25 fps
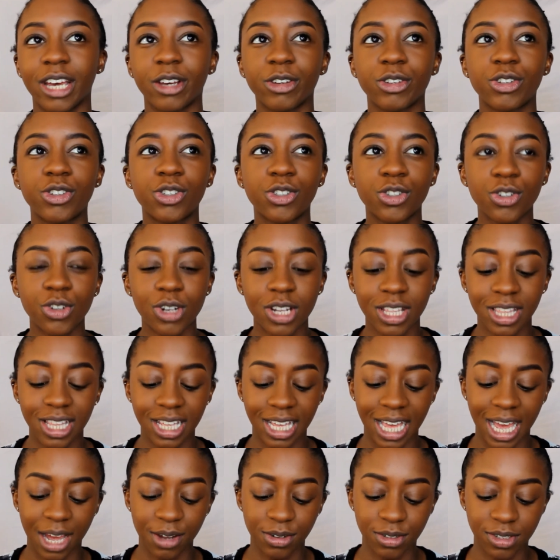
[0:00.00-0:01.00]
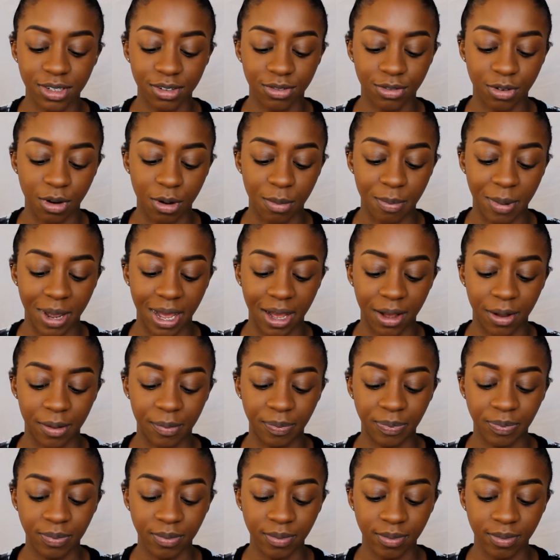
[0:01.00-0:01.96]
I stood at the counter for about